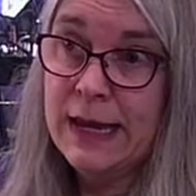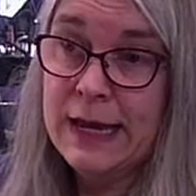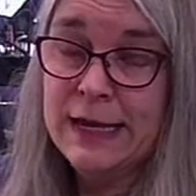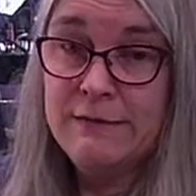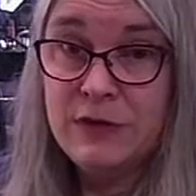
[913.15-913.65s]

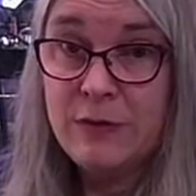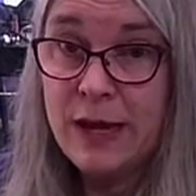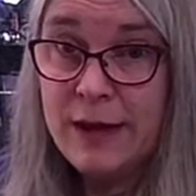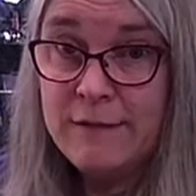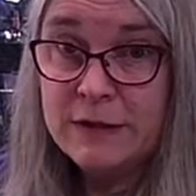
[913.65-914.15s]
And if you
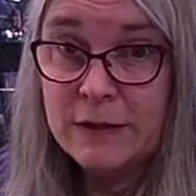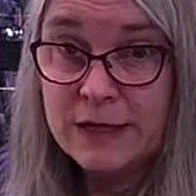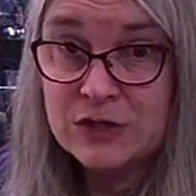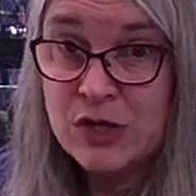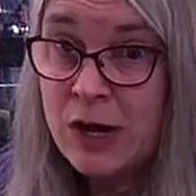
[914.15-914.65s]
have an
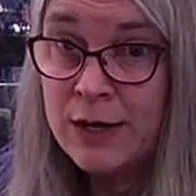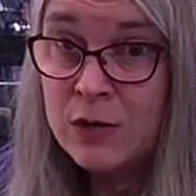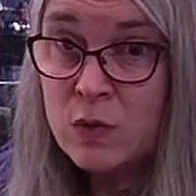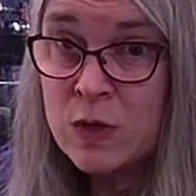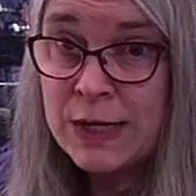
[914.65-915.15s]

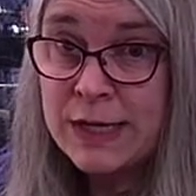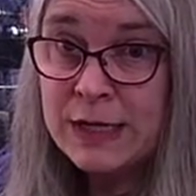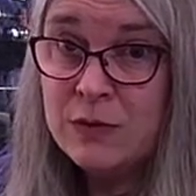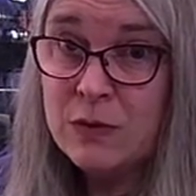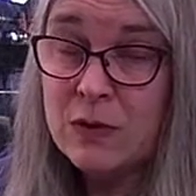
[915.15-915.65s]
electronic
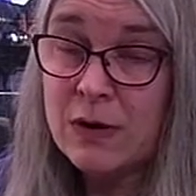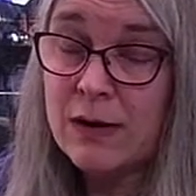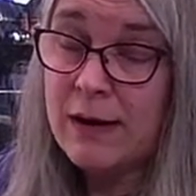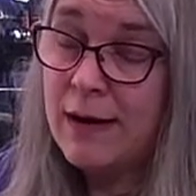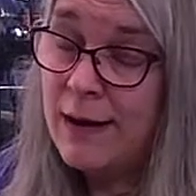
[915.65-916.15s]
organ
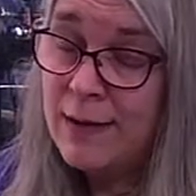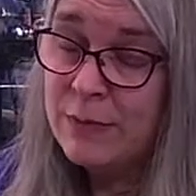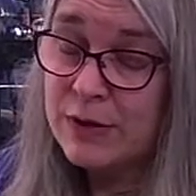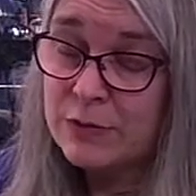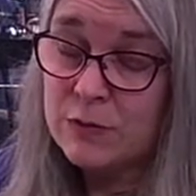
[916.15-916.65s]
or a
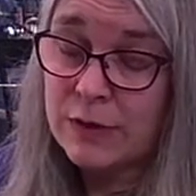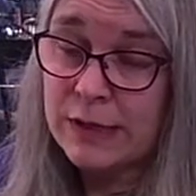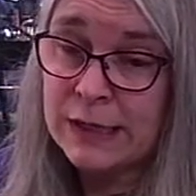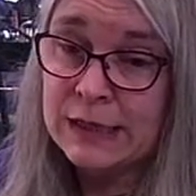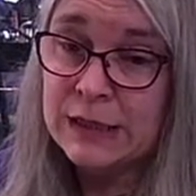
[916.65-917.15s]
hybrid
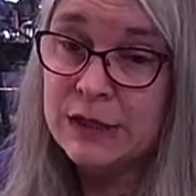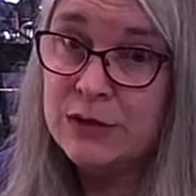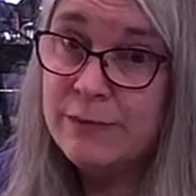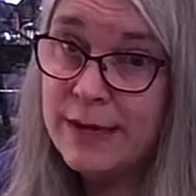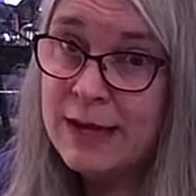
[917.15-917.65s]
organ,
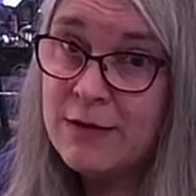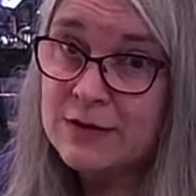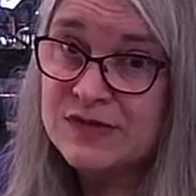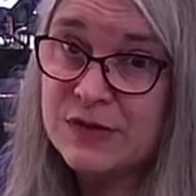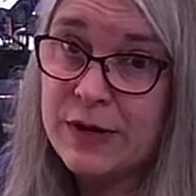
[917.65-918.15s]
you may
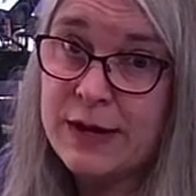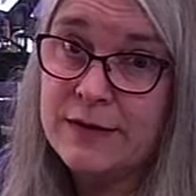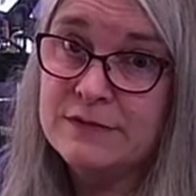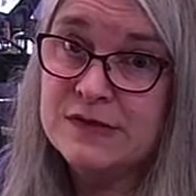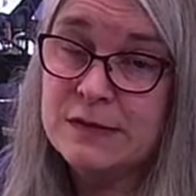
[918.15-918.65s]
also
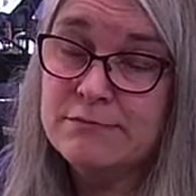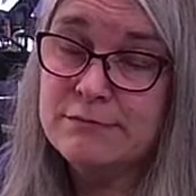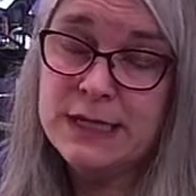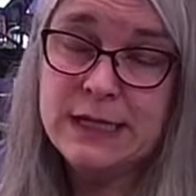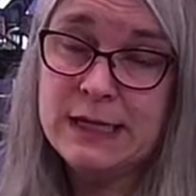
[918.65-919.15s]
have
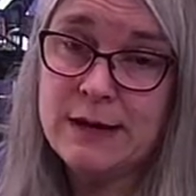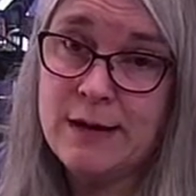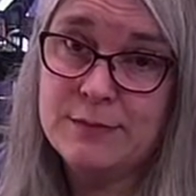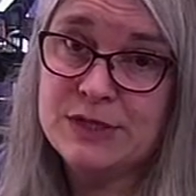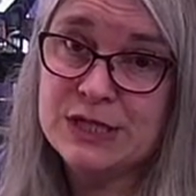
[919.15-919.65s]
some MIDI
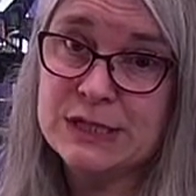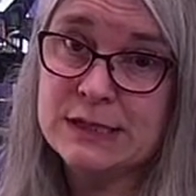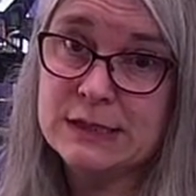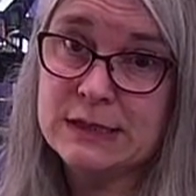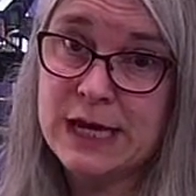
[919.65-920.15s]

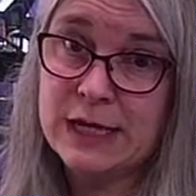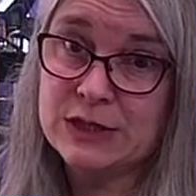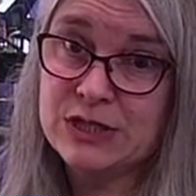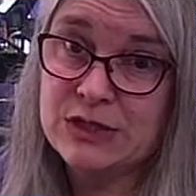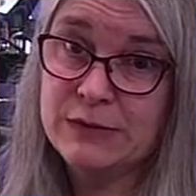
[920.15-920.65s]
options
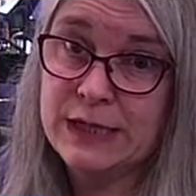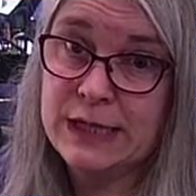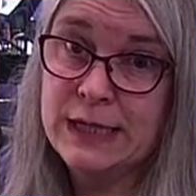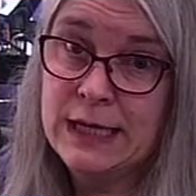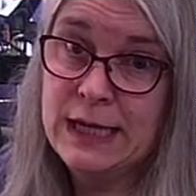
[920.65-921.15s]
attached to it.